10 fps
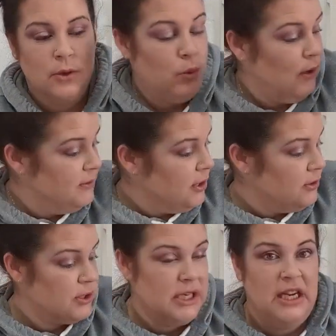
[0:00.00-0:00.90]

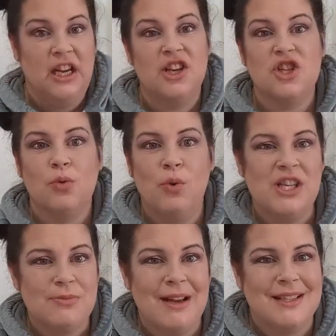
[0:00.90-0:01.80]
$12 each,
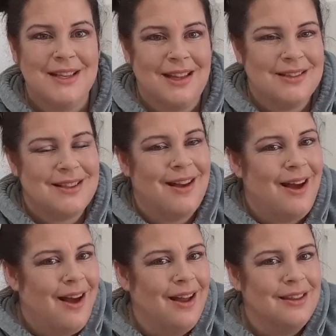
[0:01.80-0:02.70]
which makes sense.
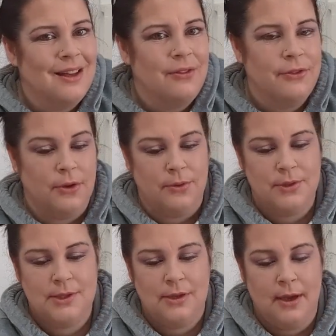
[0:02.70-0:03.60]
I love
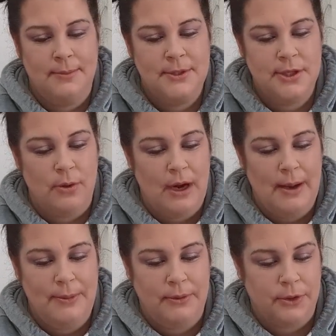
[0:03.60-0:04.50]
those. I'm so
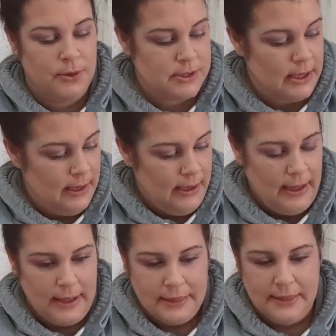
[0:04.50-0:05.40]
happy with those.
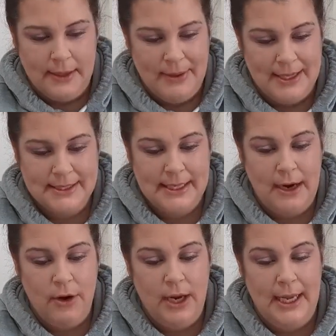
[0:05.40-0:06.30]
The
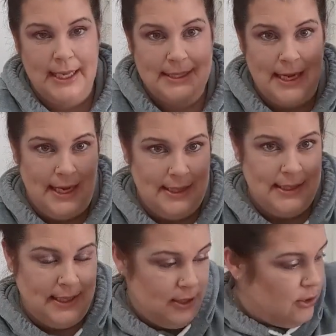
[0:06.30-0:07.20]
mascara is
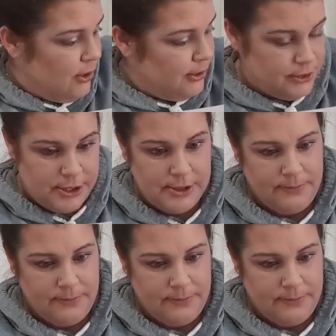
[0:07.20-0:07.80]
$18.